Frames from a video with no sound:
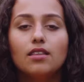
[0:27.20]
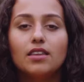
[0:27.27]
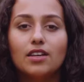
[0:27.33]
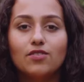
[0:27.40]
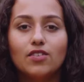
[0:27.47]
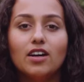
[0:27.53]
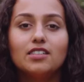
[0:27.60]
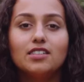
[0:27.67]

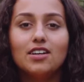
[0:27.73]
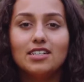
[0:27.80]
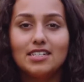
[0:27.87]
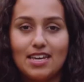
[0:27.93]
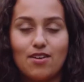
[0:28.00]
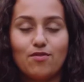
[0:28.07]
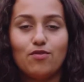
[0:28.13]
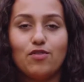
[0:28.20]
The advice that
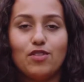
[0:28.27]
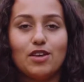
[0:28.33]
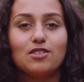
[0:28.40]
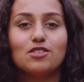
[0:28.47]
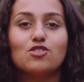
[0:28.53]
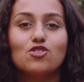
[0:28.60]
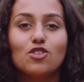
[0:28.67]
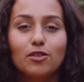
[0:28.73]
I'd give for
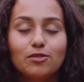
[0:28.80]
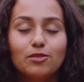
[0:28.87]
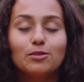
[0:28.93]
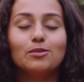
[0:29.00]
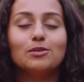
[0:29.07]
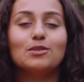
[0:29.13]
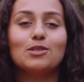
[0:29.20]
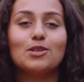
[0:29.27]
those that
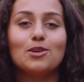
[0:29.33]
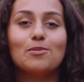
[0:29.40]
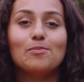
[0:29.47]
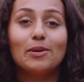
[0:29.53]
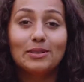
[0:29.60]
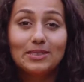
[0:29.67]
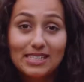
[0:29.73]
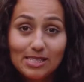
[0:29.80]
struggle
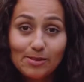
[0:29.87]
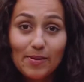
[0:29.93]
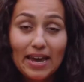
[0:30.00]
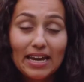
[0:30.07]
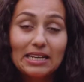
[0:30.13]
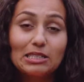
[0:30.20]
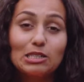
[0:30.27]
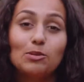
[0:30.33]
to
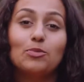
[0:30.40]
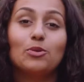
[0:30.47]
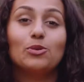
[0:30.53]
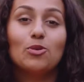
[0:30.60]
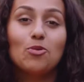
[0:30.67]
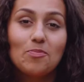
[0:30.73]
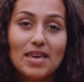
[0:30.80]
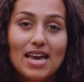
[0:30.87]
participate in
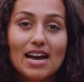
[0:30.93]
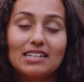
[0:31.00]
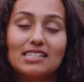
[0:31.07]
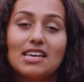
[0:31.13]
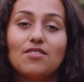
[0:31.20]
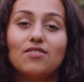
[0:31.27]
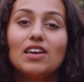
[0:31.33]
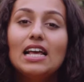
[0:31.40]
sport or be
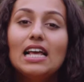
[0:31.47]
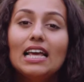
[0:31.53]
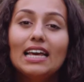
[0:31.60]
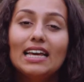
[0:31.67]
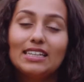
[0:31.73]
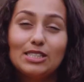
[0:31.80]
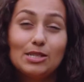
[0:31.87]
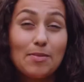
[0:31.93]
active
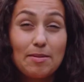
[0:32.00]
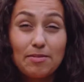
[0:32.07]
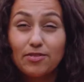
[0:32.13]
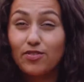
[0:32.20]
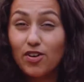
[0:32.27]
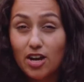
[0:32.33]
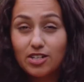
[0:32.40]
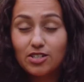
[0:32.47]
is to
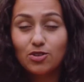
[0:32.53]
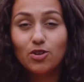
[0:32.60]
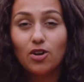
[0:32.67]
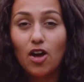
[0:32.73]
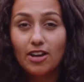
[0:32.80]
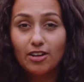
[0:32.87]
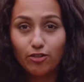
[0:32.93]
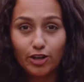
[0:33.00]
maybe find an
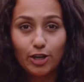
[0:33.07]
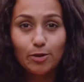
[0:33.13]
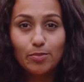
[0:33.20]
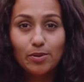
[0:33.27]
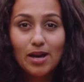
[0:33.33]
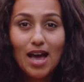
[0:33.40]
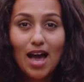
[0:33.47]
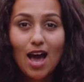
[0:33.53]
online
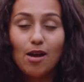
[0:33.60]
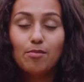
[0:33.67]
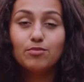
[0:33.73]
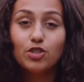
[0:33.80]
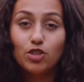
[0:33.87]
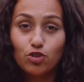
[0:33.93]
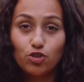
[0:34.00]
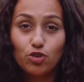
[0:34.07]
group
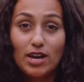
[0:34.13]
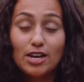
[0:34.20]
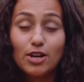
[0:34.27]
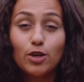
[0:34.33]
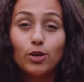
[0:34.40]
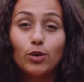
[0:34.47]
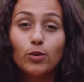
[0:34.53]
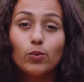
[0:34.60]
to
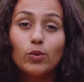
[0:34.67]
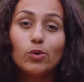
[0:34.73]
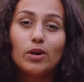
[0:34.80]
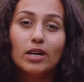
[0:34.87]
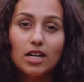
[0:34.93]
join who will